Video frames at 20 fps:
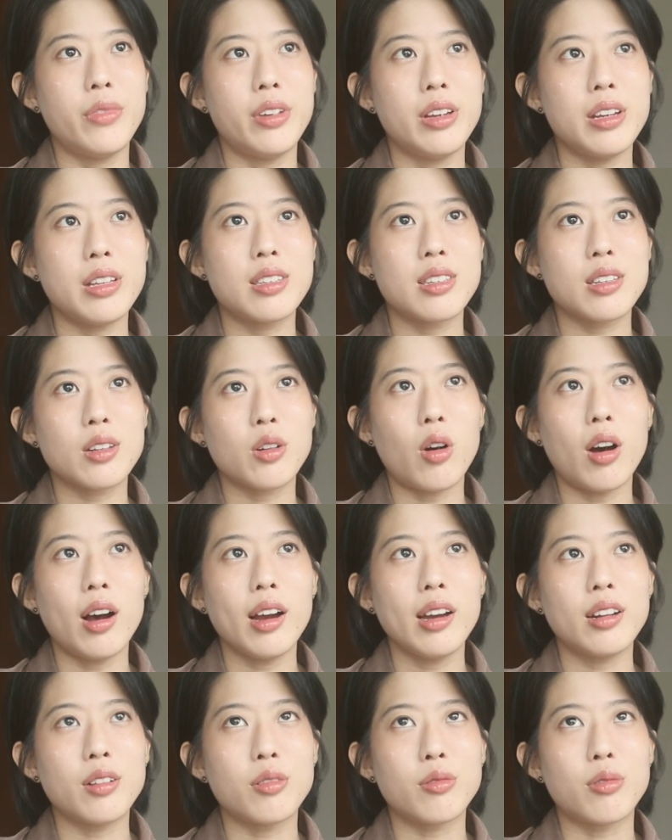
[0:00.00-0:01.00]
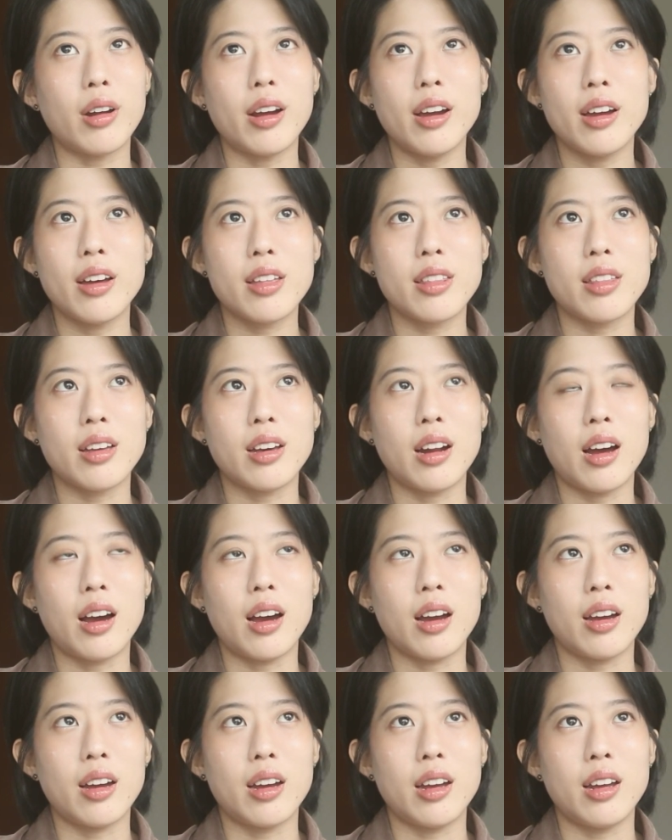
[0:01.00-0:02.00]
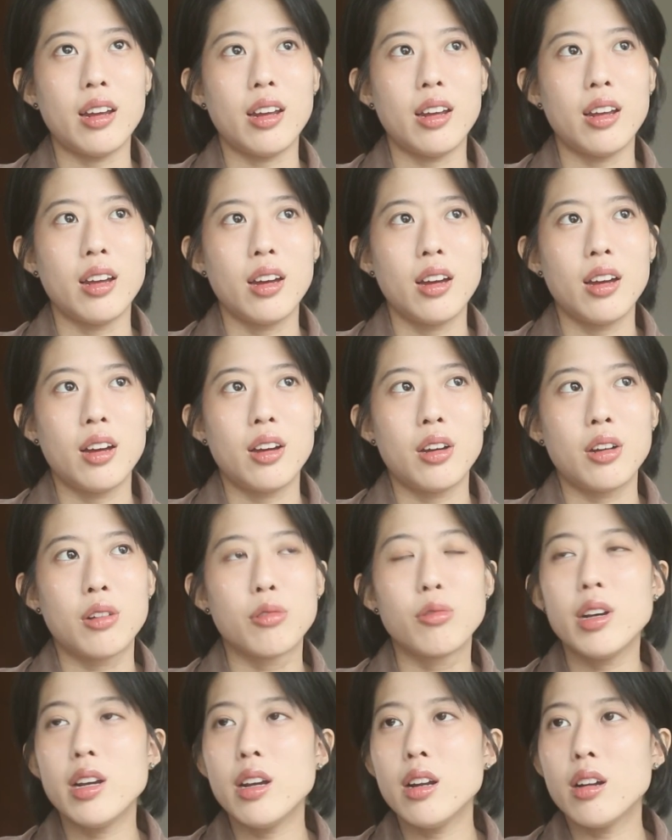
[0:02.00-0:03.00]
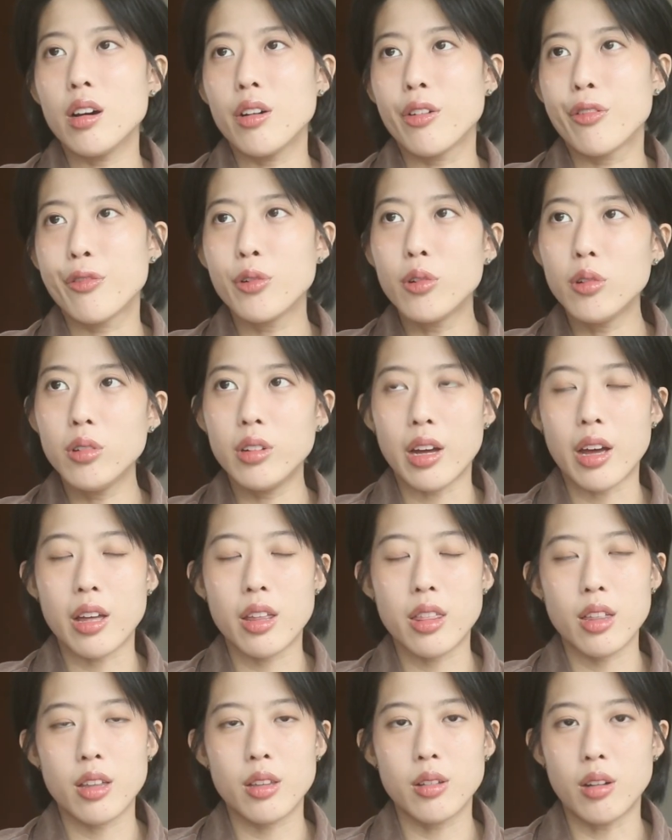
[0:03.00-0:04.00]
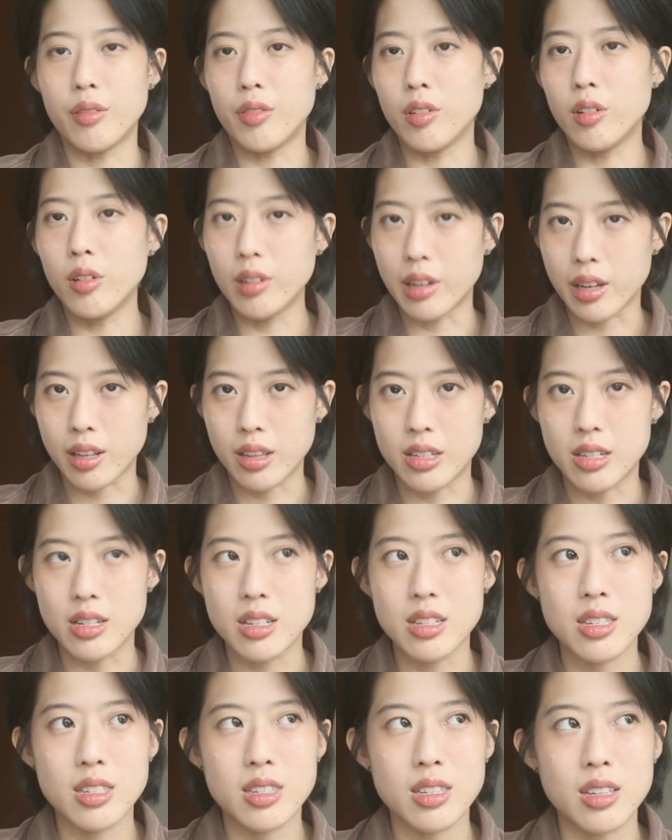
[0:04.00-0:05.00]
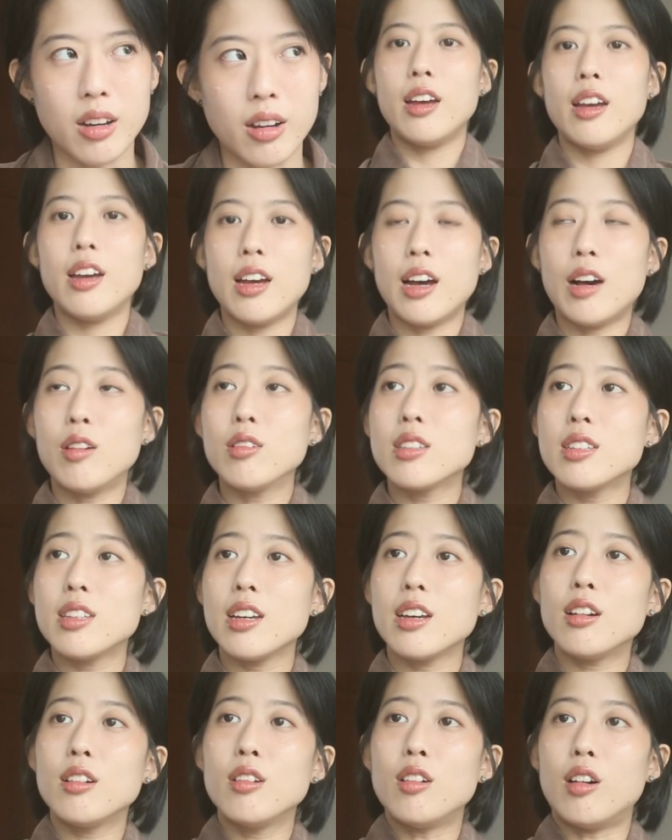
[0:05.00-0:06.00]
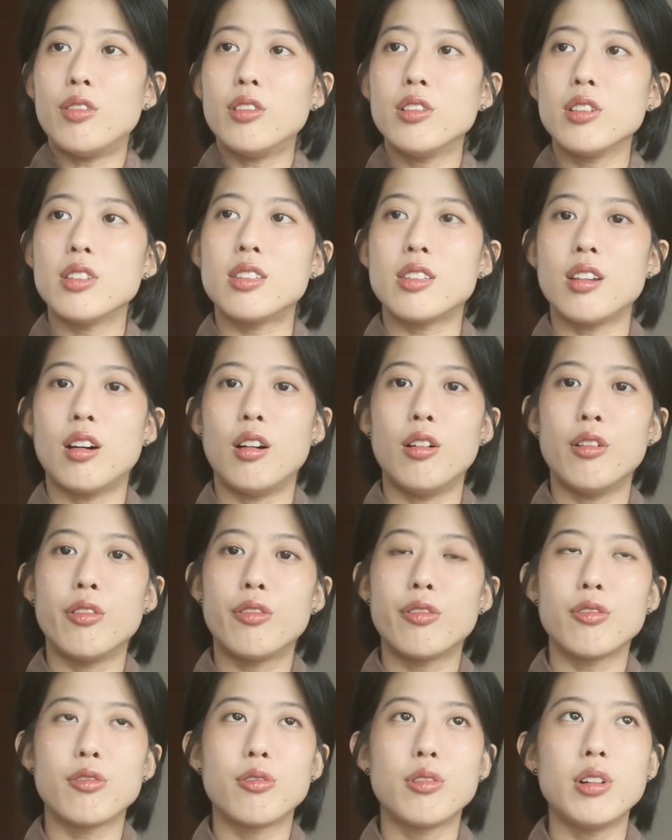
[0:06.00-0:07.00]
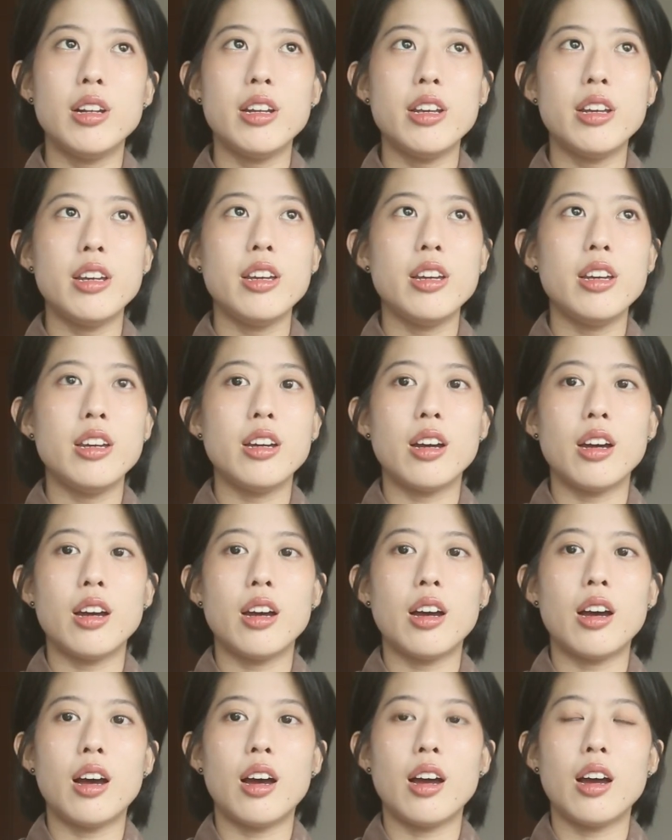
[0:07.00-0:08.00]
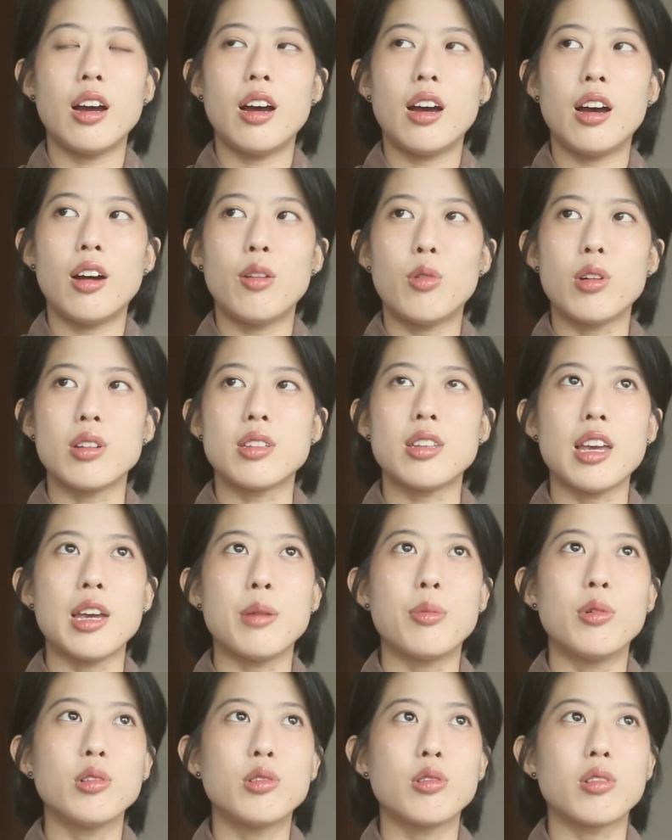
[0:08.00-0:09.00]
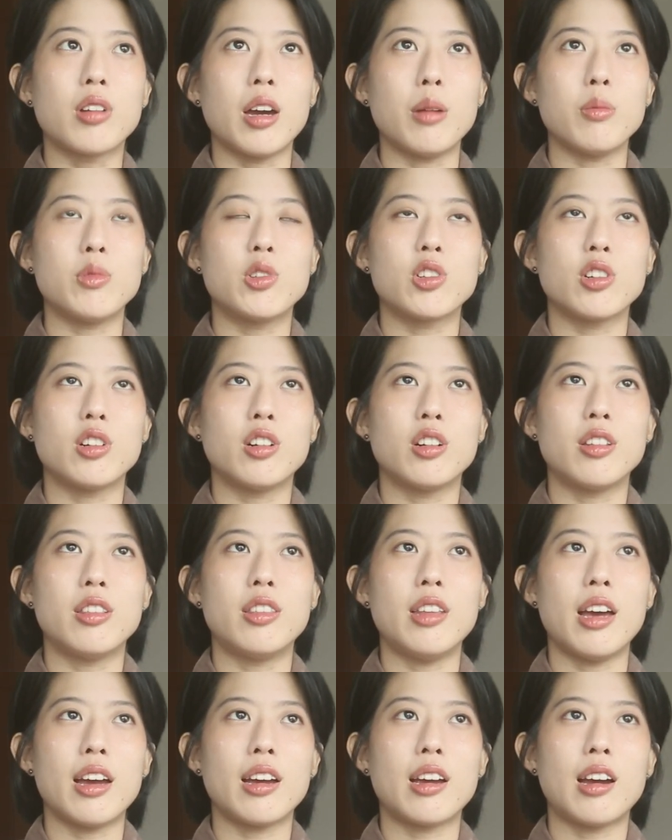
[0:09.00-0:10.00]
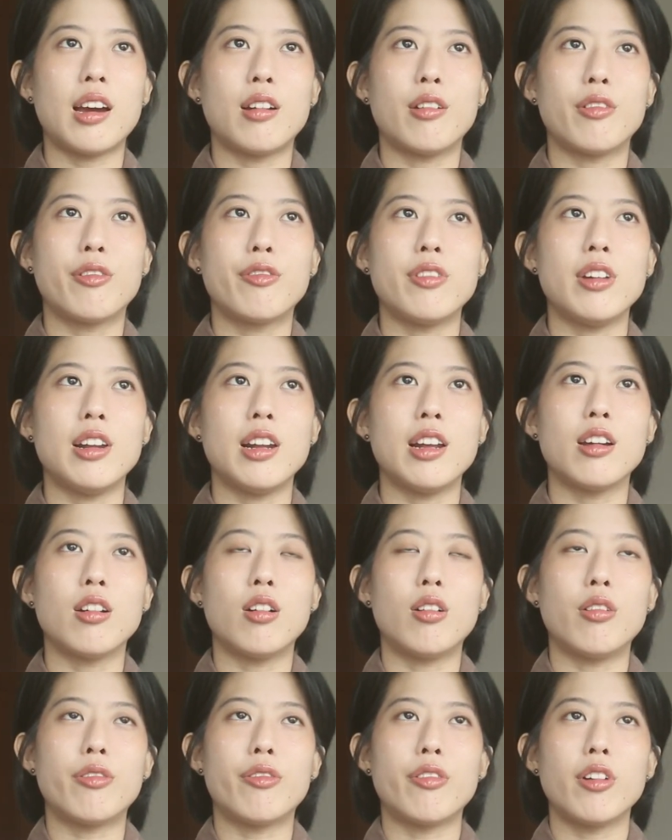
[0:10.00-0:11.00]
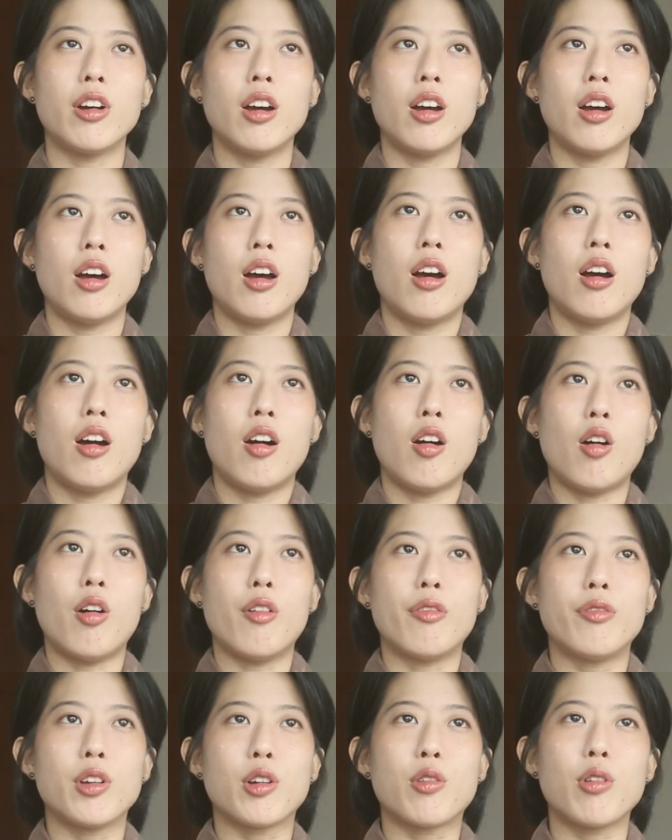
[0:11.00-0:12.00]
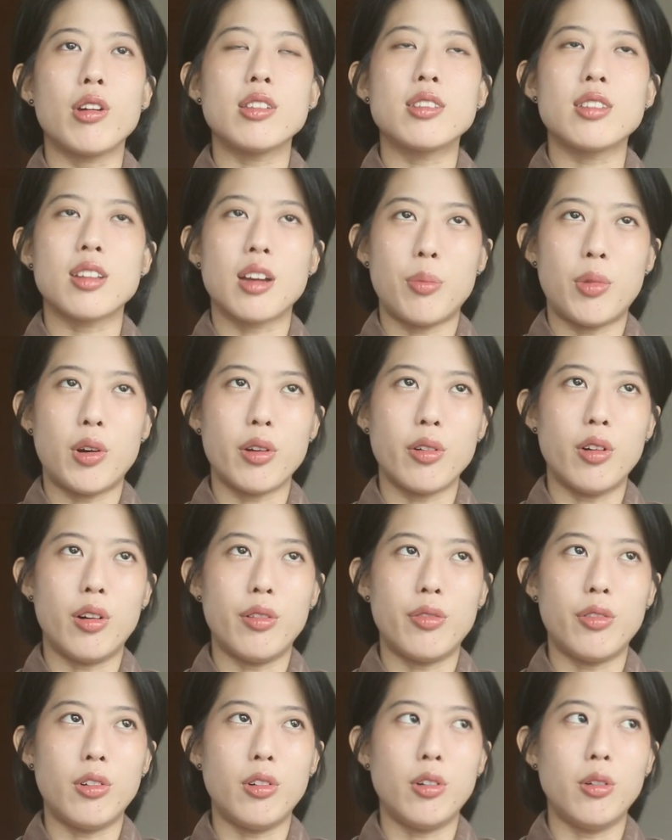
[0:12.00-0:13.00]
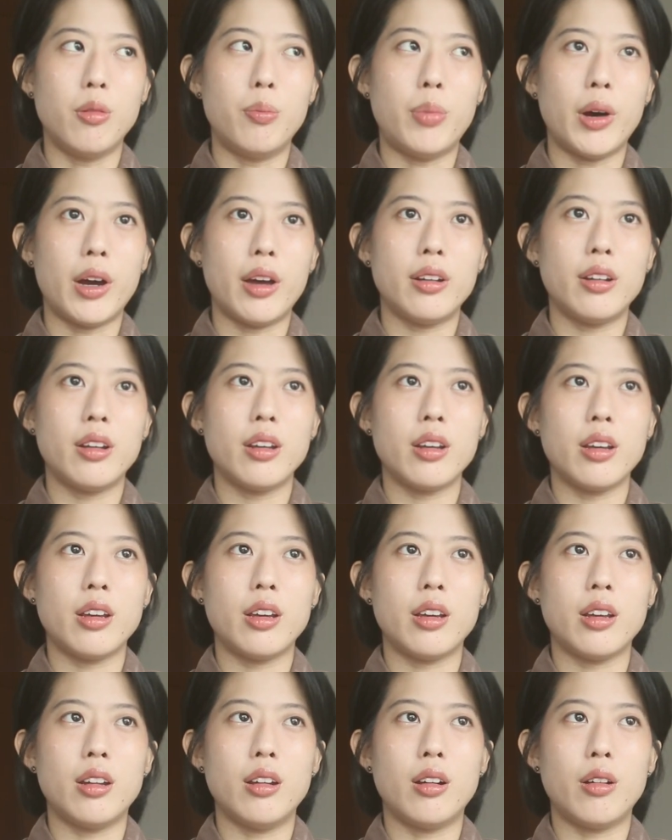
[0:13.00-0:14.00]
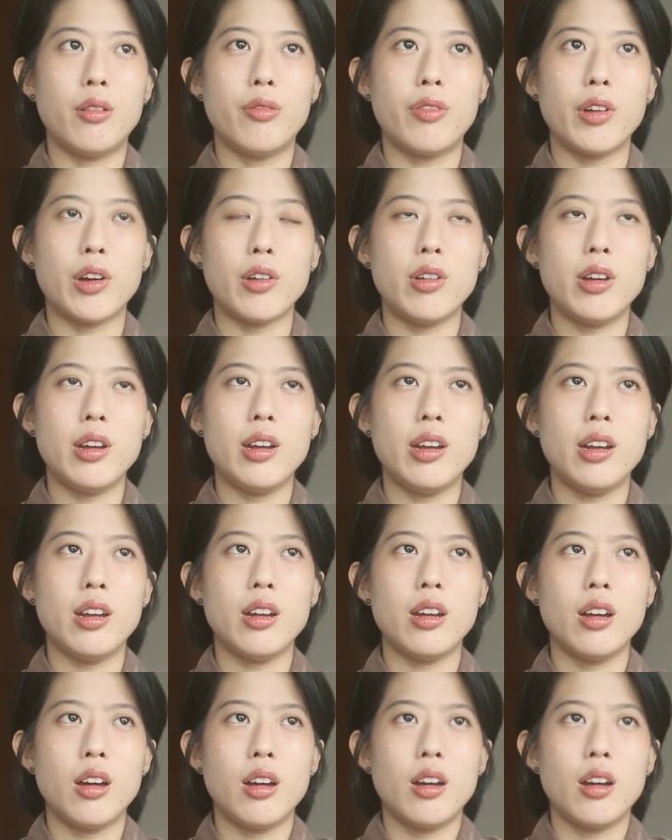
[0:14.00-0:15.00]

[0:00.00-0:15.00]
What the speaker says: It's quite rare that I read a full-length novel like this. I would say the novel itself really was able to capture that kind of feeling of the great Singapore novel, but in a very